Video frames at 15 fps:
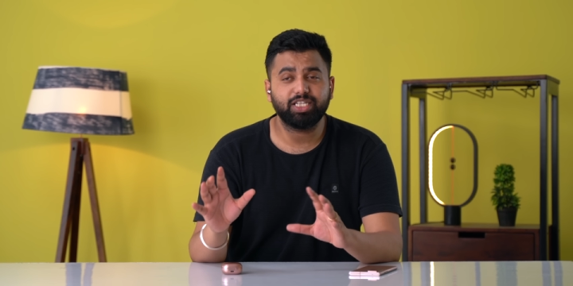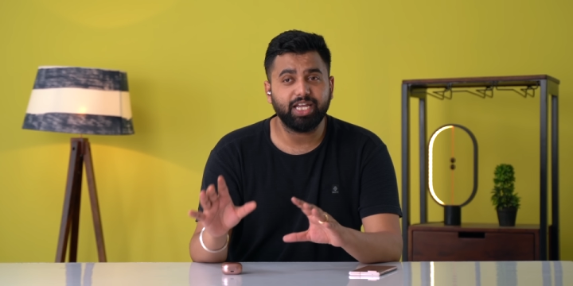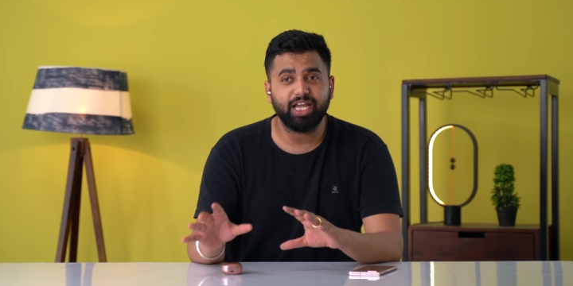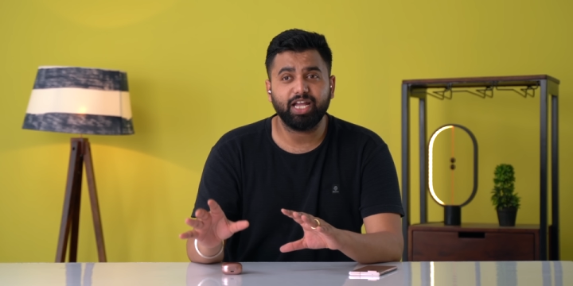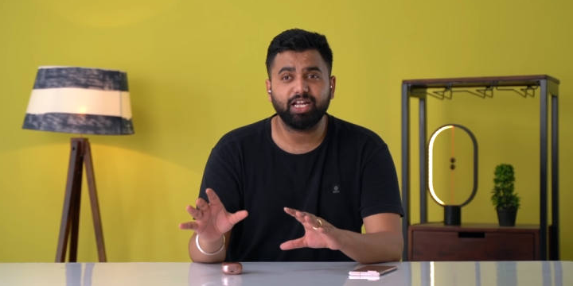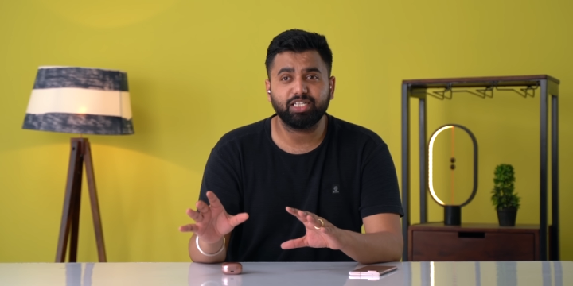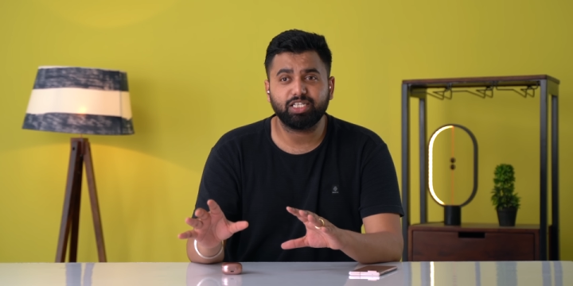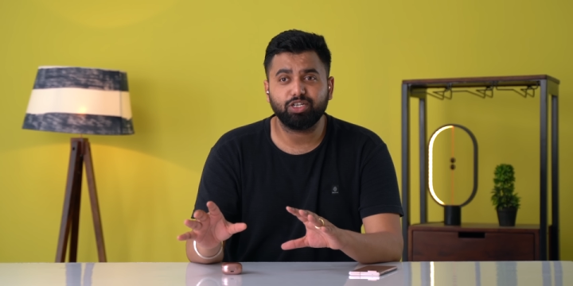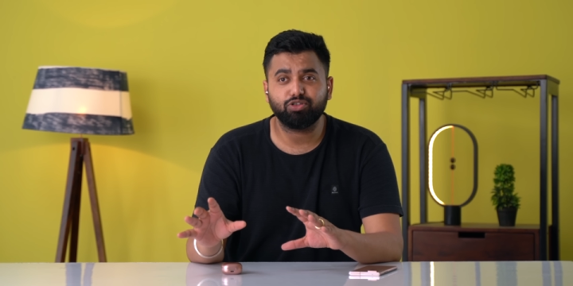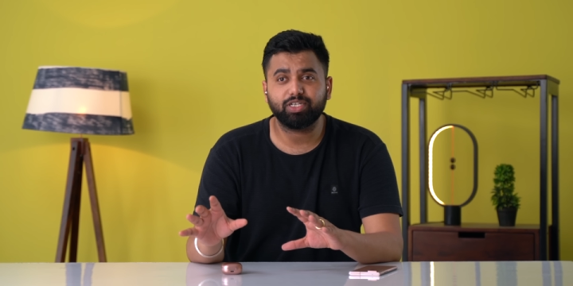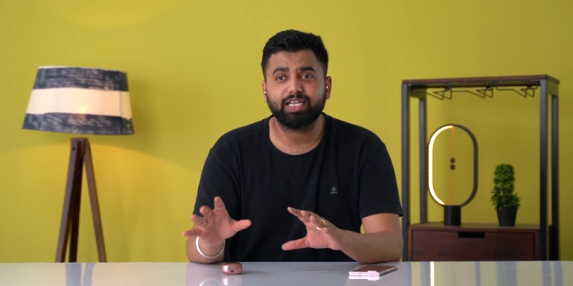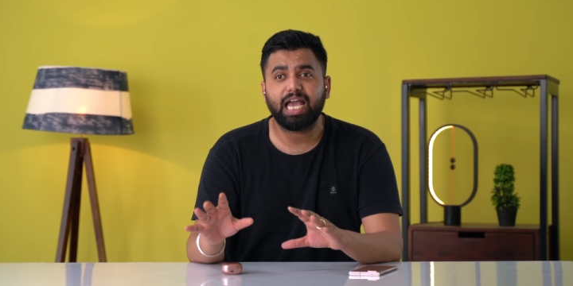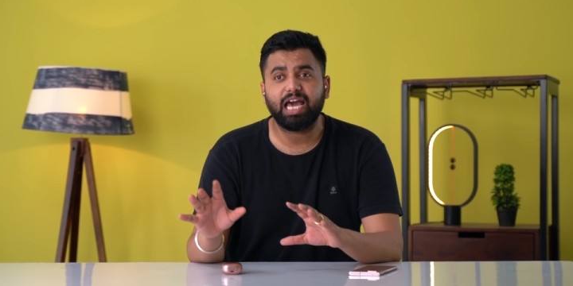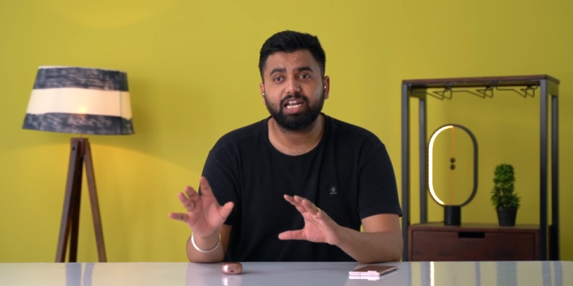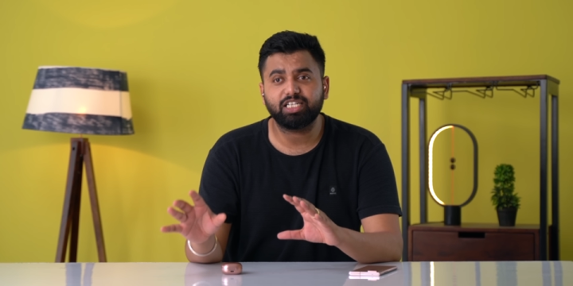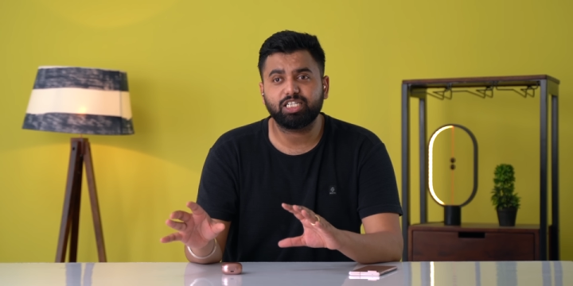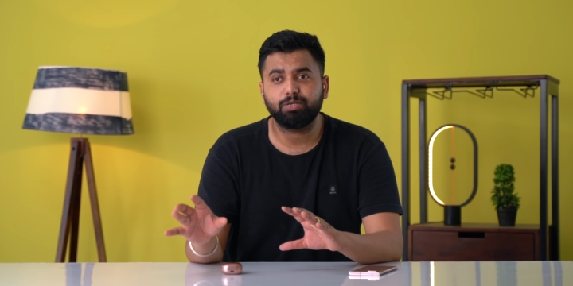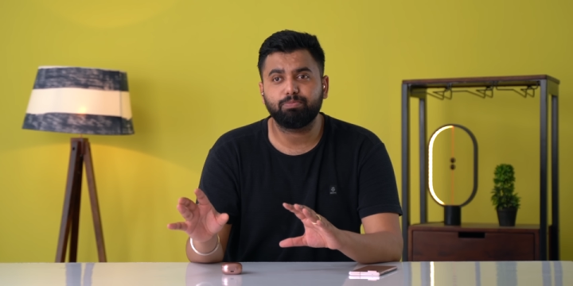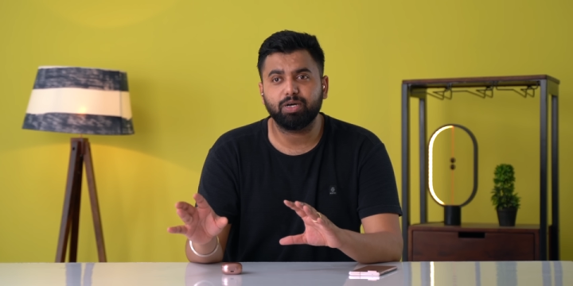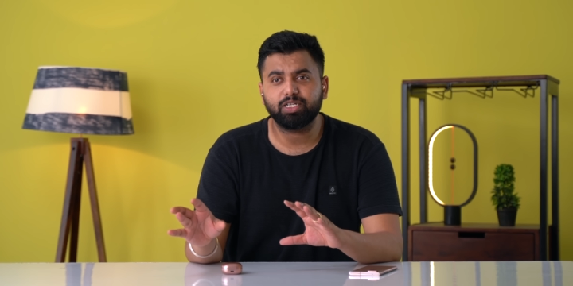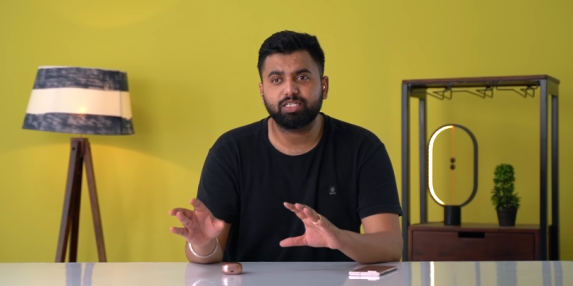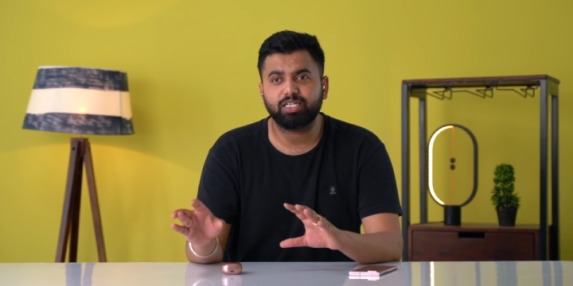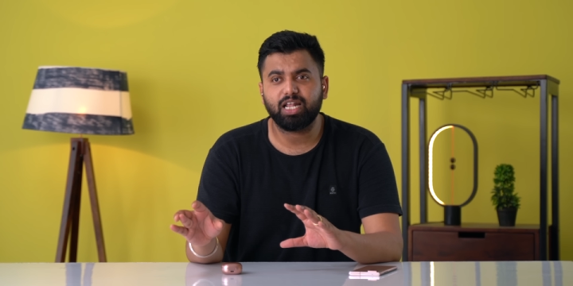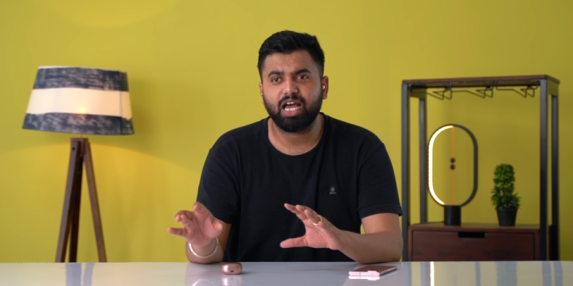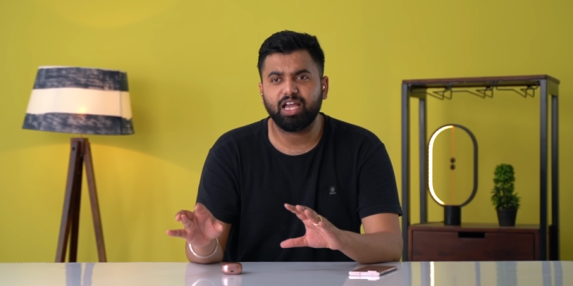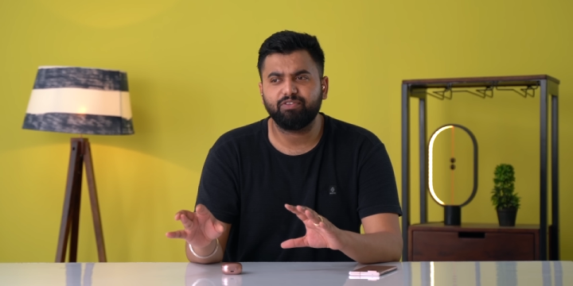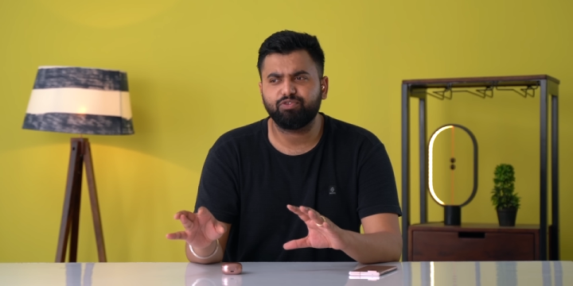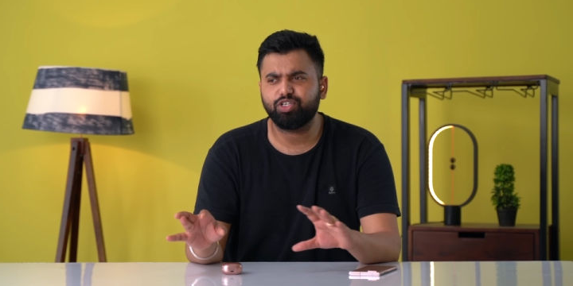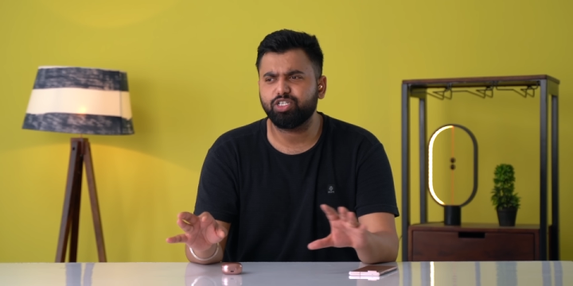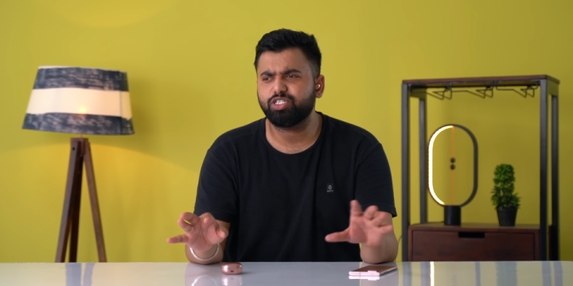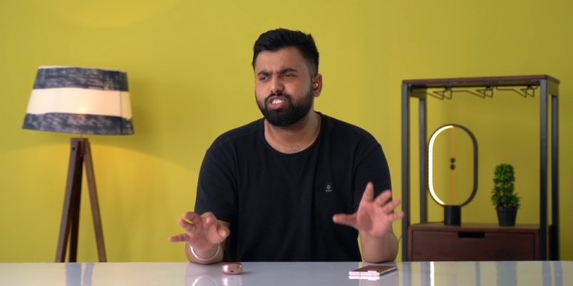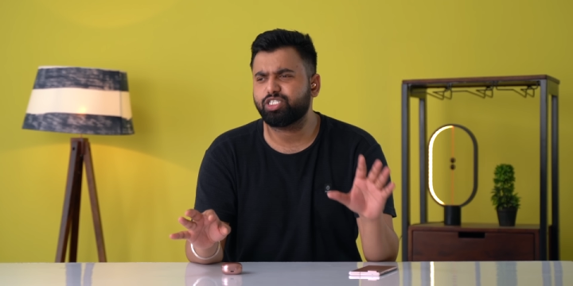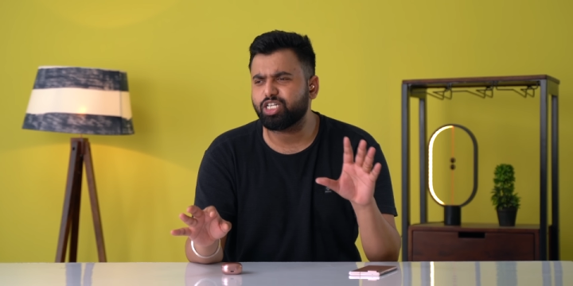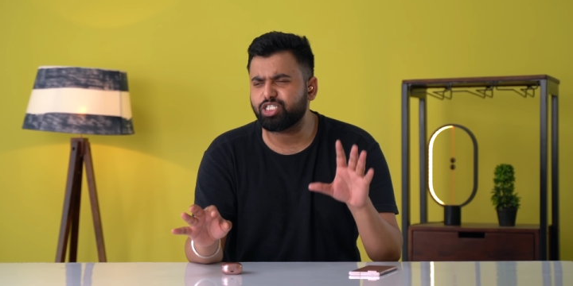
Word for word: the ANC on the Galaxy Buds Live just